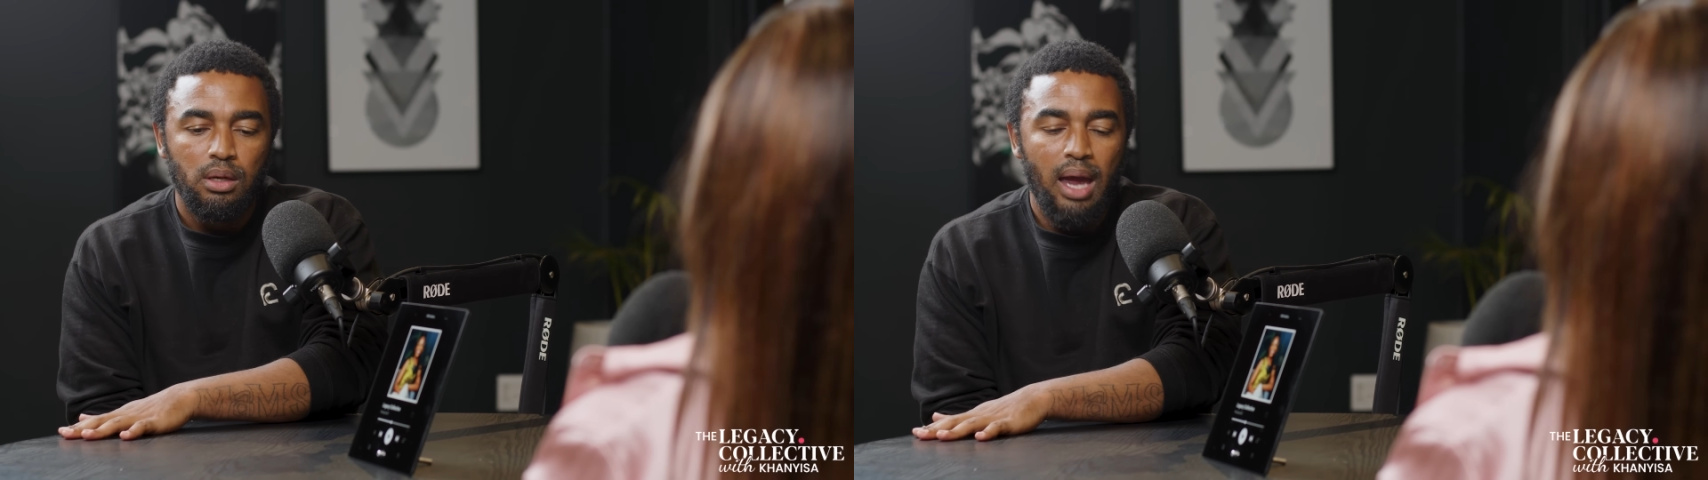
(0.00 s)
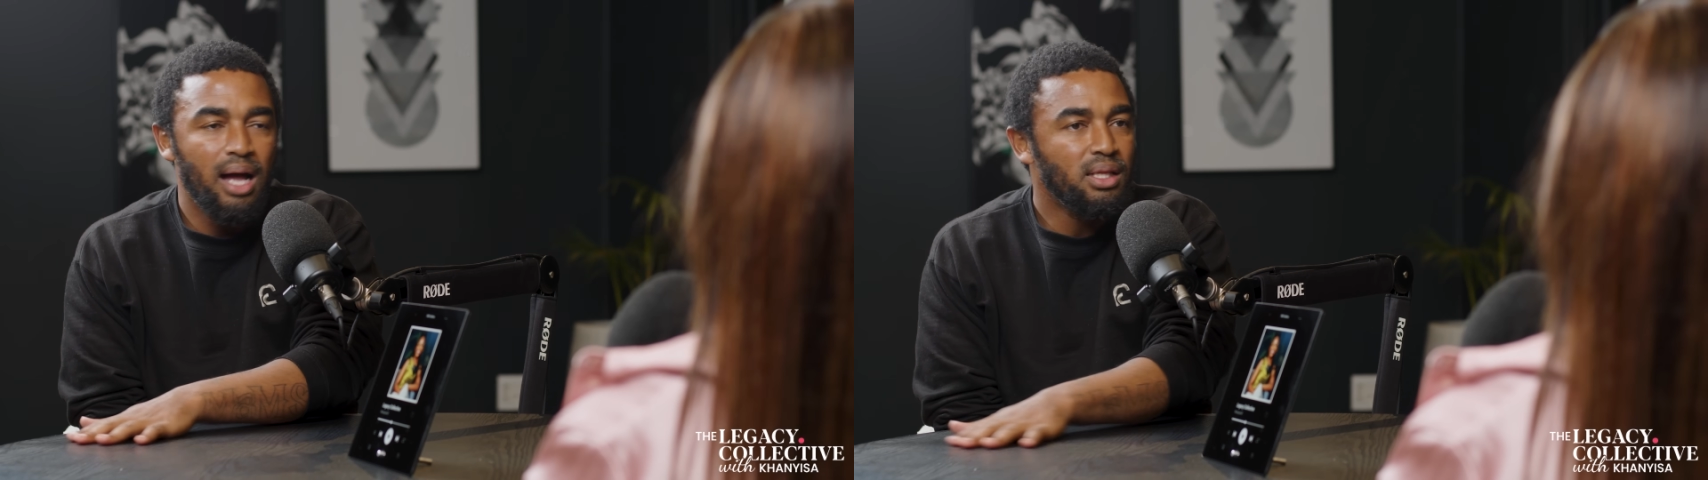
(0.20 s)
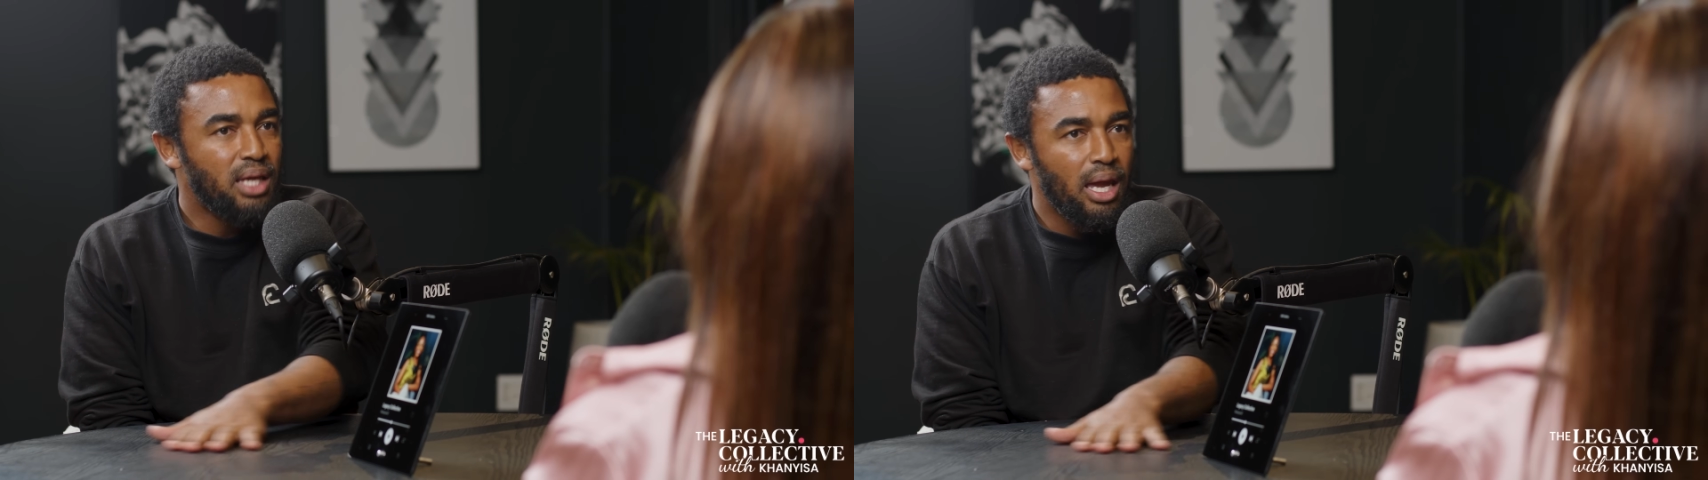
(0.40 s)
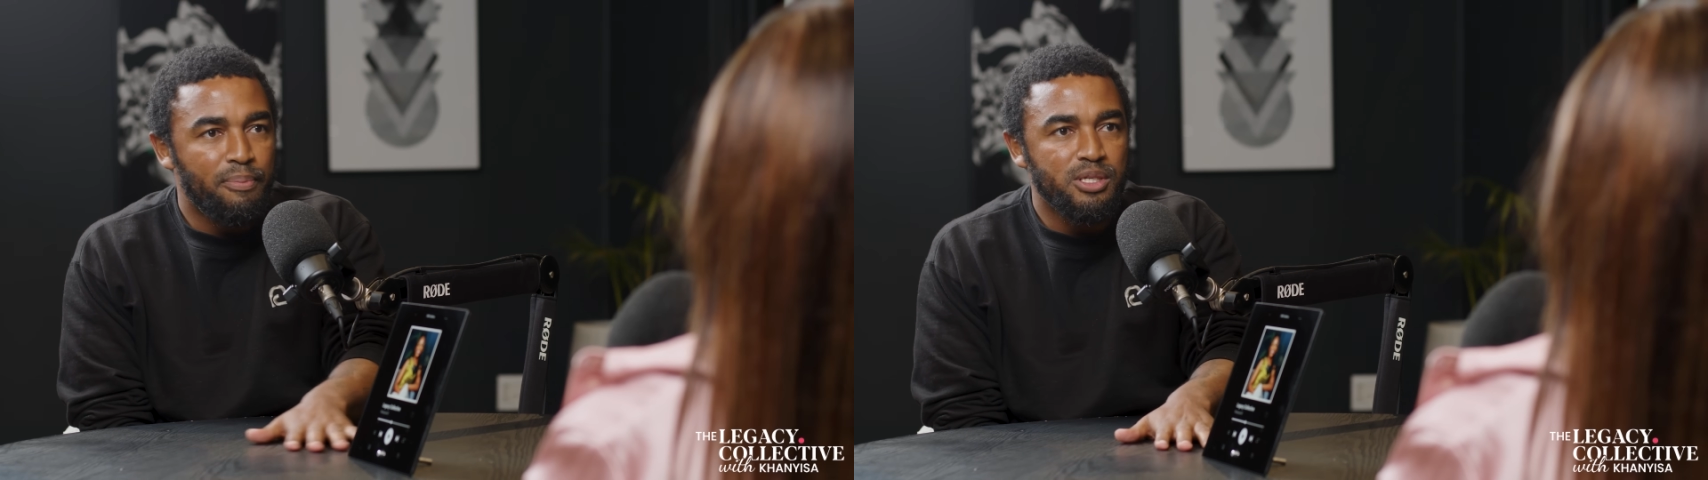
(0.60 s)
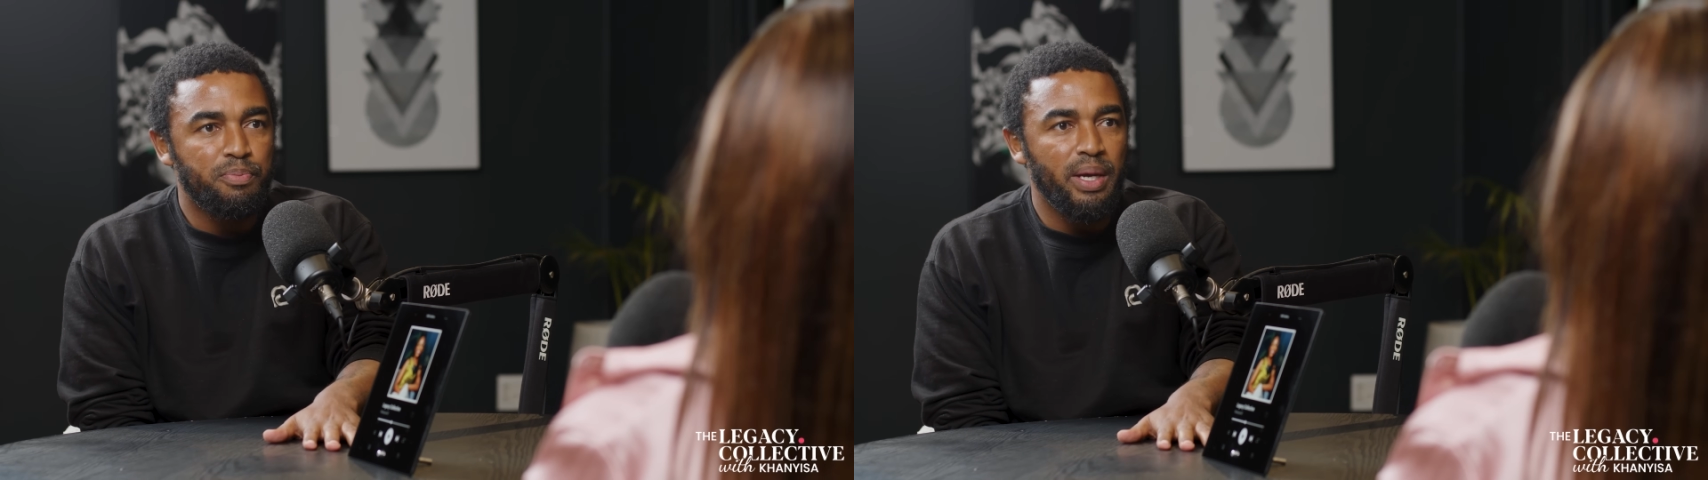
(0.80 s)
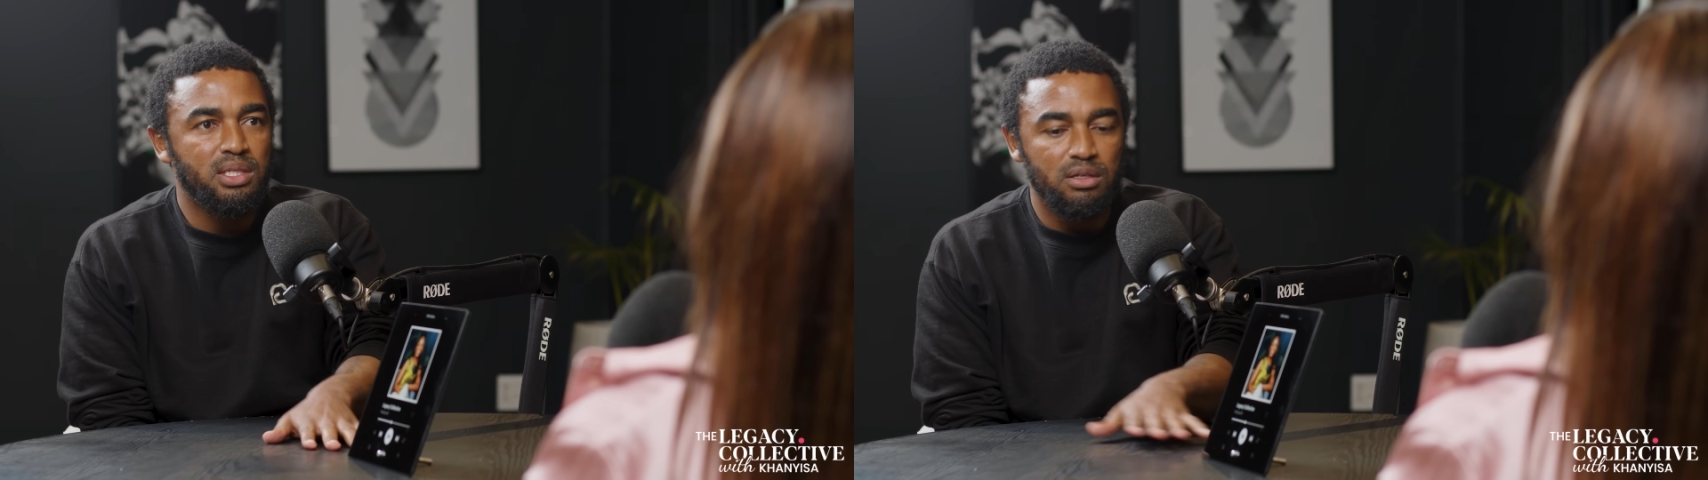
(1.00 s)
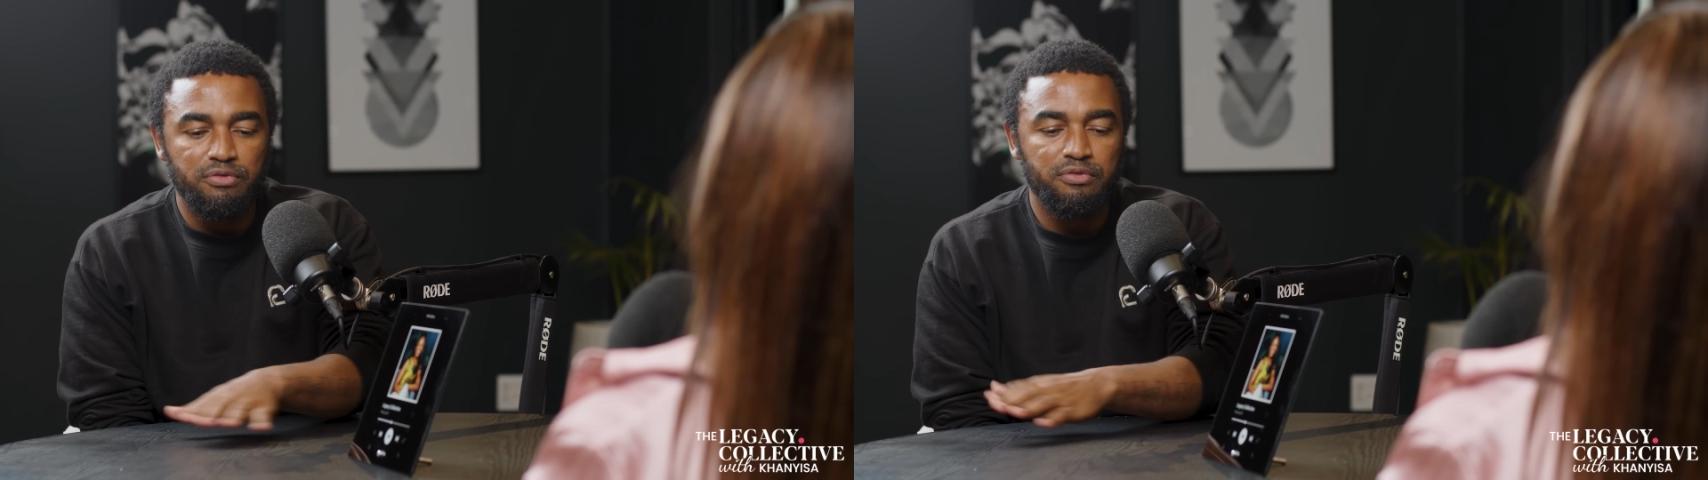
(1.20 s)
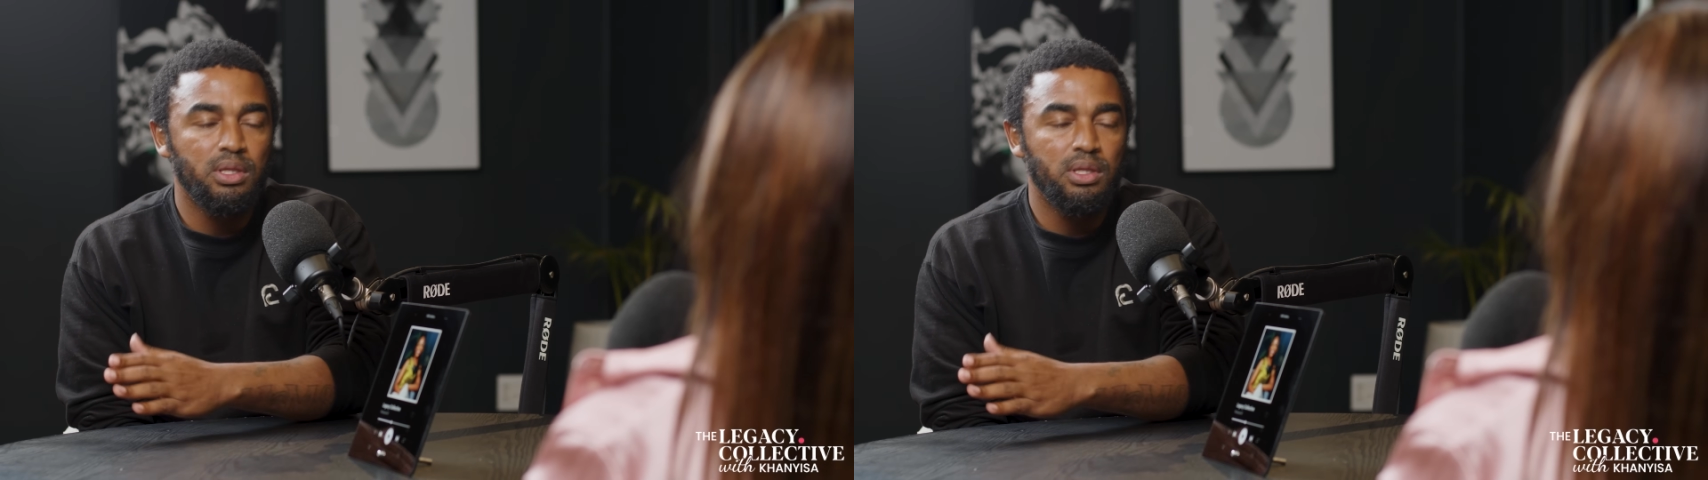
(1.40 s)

healthcare perspective,